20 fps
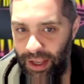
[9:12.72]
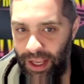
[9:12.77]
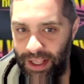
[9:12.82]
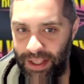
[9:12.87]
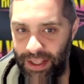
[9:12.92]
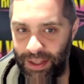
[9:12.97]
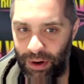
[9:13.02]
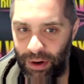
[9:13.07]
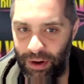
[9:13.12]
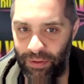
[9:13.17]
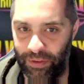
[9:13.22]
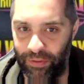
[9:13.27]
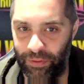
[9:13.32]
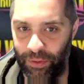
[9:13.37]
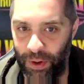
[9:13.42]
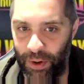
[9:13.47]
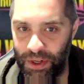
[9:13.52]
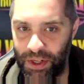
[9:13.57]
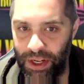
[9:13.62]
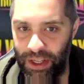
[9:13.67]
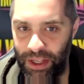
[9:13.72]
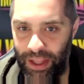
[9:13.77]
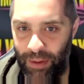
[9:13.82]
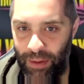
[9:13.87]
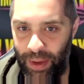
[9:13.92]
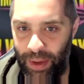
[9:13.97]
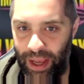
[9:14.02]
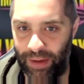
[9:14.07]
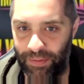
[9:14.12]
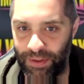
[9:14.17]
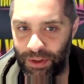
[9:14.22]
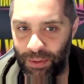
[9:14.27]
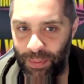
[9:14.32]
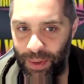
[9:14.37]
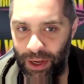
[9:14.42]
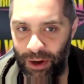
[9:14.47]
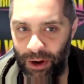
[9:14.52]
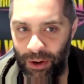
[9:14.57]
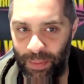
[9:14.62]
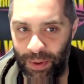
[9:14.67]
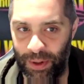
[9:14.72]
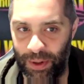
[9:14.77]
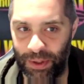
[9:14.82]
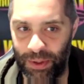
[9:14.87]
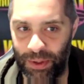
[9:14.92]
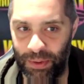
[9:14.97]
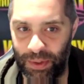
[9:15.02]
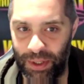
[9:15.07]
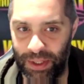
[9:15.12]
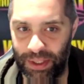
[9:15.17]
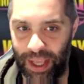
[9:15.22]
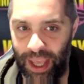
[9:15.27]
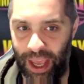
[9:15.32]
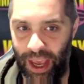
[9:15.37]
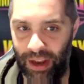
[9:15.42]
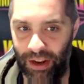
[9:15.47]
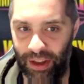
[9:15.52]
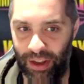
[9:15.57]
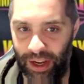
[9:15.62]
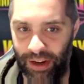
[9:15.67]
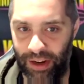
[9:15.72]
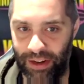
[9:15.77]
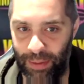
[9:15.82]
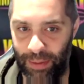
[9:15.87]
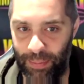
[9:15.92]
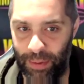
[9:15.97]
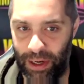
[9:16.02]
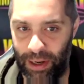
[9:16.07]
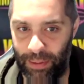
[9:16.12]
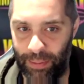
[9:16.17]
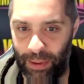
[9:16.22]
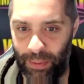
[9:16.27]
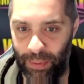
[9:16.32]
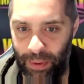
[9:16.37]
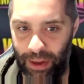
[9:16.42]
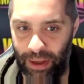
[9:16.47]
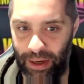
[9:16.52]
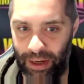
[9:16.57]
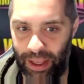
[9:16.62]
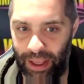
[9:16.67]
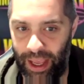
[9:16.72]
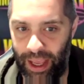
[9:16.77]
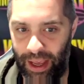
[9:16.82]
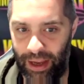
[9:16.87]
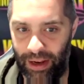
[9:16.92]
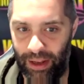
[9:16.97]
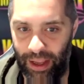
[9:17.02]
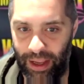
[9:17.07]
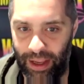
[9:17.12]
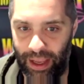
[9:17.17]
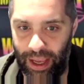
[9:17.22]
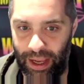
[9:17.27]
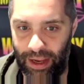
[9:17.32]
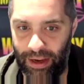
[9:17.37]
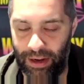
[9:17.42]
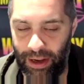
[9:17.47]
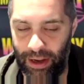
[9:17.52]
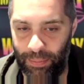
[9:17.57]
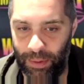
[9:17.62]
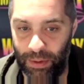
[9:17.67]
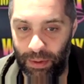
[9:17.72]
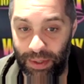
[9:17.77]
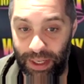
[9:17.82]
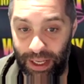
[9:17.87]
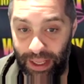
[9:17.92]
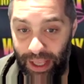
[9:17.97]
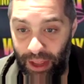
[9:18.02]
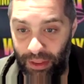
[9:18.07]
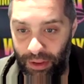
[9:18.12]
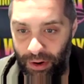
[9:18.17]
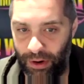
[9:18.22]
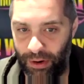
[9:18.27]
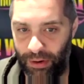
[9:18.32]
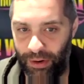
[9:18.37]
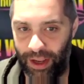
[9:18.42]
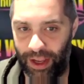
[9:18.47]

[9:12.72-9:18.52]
it's sort of unfortunate that we have so many homers who just can't like WWE and can't like AEW together,